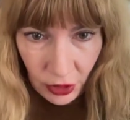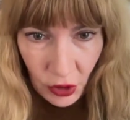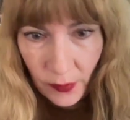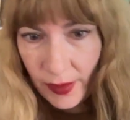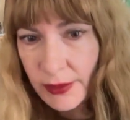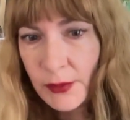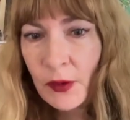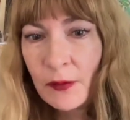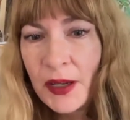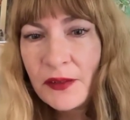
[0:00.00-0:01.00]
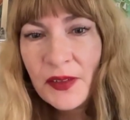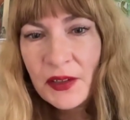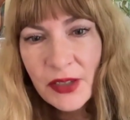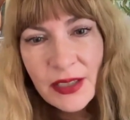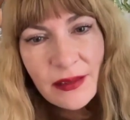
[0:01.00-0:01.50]
You know, that's one of my
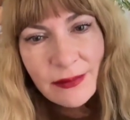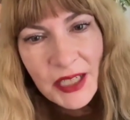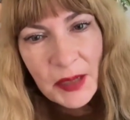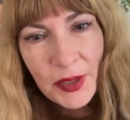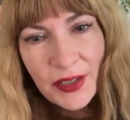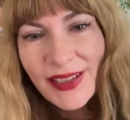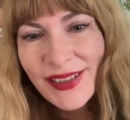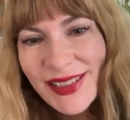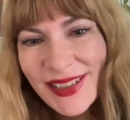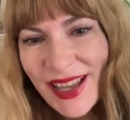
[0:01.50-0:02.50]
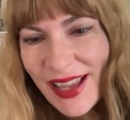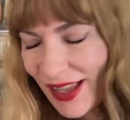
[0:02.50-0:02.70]
favorite time periods.